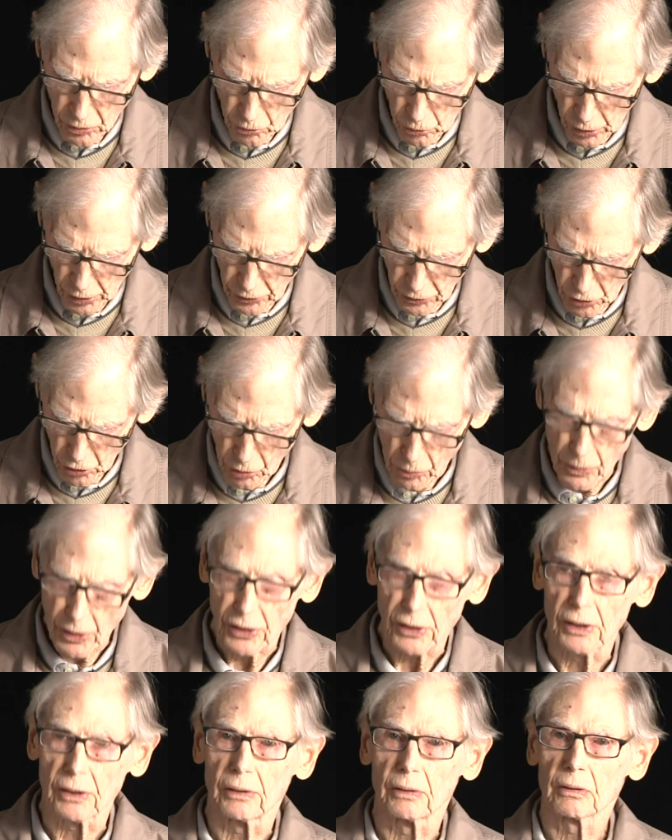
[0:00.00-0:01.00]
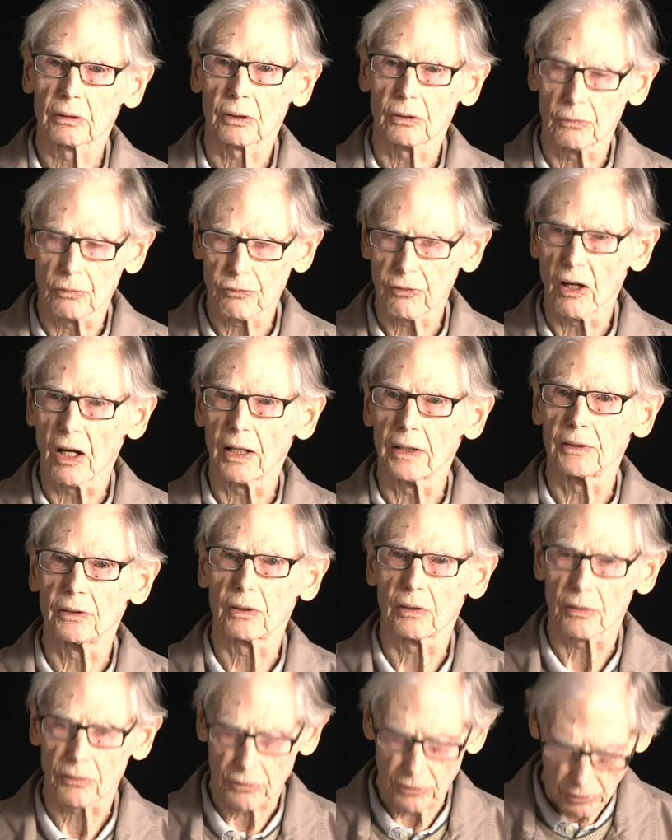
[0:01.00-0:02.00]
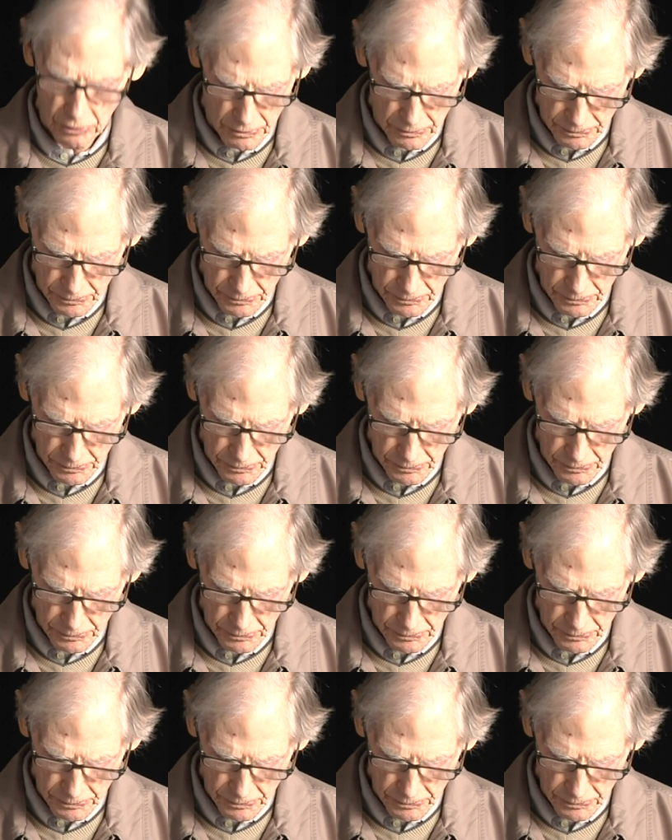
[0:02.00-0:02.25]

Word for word: where nobody could find us.